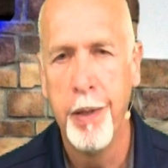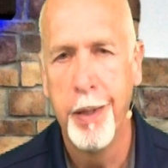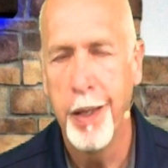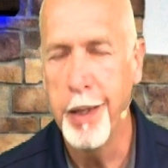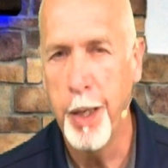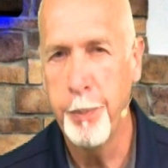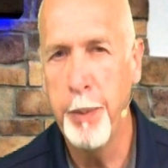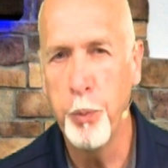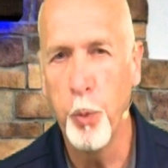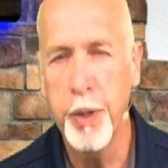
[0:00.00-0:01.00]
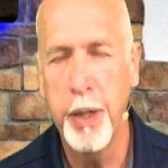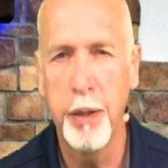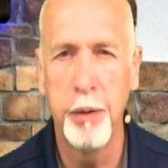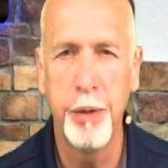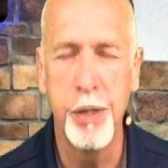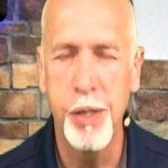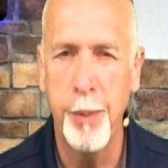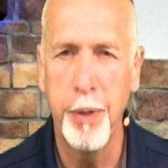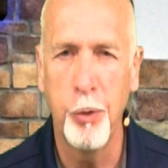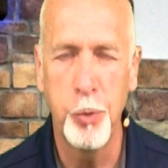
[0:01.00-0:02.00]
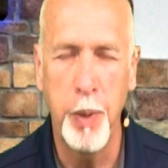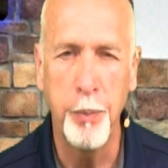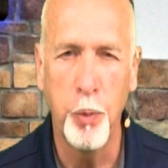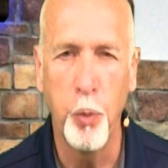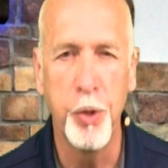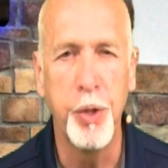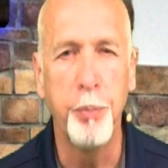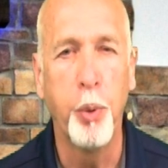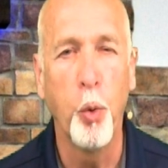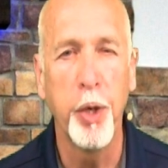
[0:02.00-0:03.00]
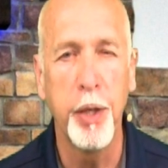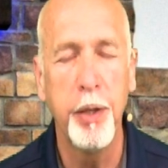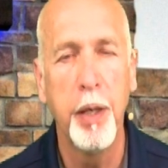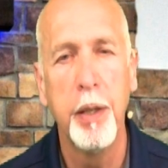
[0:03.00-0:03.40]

A lot of people were killed, and some of those people were deported